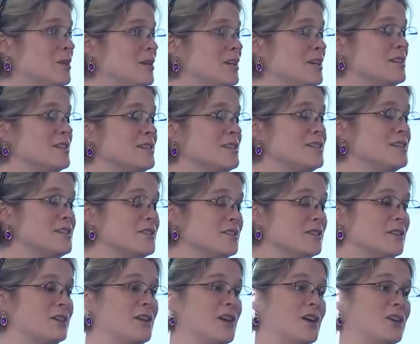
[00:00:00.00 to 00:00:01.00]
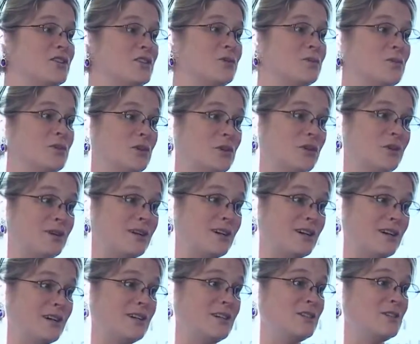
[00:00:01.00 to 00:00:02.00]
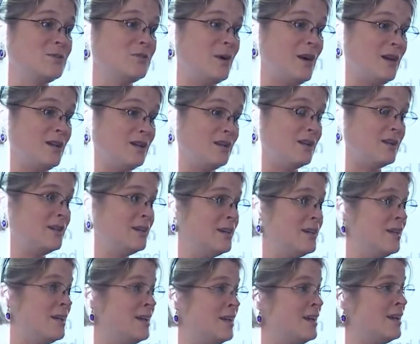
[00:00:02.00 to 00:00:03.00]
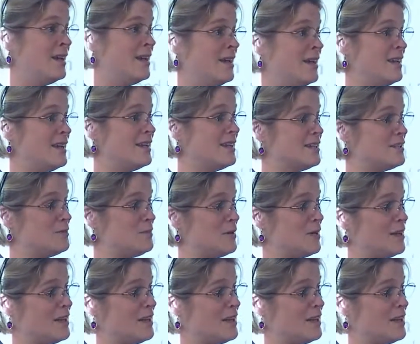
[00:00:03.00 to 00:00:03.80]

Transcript: but he is a serial entrepreneur as well. He has